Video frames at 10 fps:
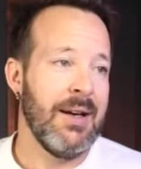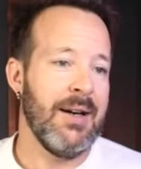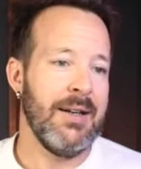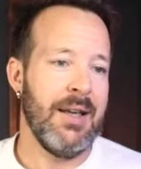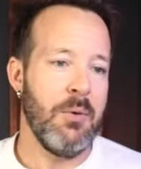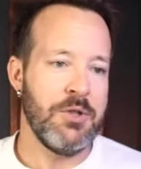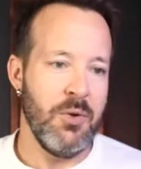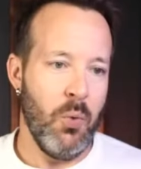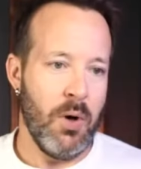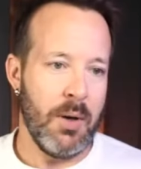get what
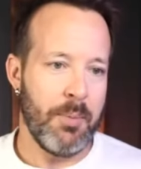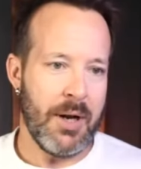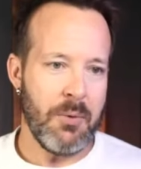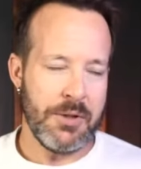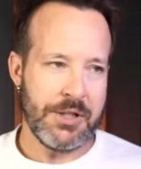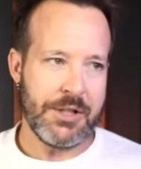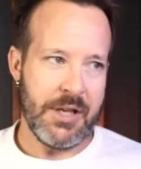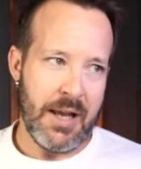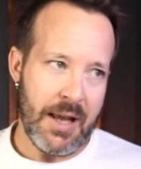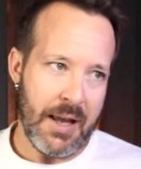you want. But I would
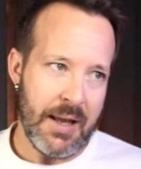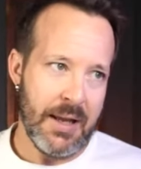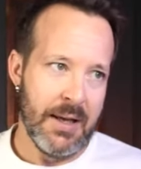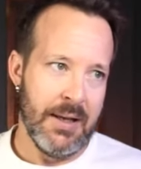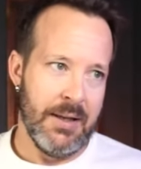say,